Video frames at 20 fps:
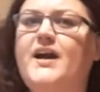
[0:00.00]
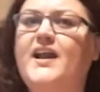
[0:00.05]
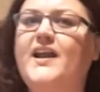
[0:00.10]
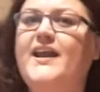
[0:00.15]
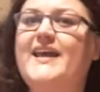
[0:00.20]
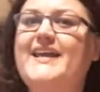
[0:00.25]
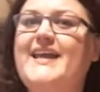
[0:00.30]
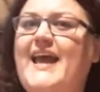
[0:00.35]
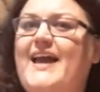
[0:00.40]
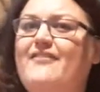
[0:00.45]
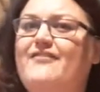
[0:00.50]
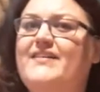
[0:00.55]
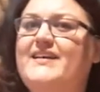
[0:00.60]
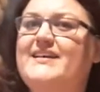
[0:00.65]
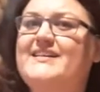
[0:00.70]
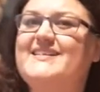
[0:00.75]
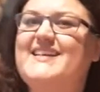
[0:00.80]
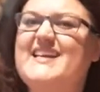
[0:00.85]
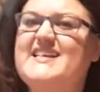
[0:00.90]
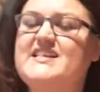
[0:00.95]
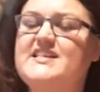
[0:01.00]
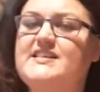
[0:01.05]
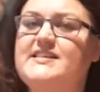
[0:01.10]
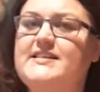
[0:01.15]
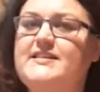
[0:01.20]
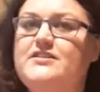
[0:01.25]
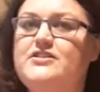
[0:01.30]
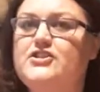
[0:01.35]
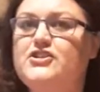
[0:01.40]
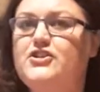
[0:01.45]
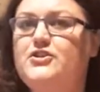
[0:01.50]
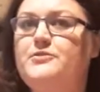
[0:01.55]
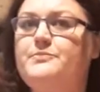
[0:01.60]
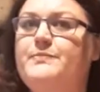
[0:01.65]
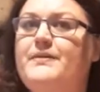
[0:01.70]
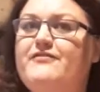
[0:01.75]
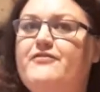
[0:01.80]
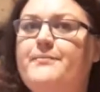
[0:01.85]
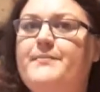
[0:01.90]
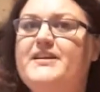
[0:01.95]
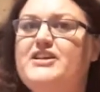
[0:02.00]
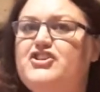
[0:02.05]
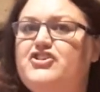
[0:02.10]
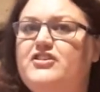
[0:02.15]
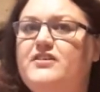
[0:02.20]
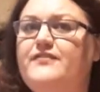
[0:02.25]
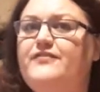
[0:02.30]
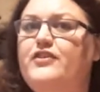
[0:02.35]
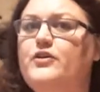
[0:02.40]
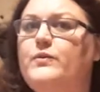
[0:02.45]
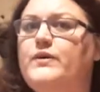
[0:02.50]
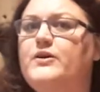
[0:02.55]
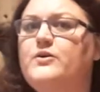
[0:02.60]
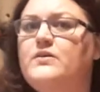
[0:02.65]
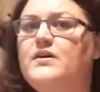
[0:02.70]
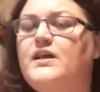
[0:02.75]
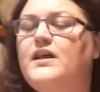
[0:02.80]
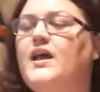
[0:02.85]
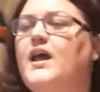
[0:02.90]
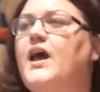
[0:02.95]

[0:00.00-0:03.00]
kind of like Catholic tendencies too, a bit of a mixture, if you will.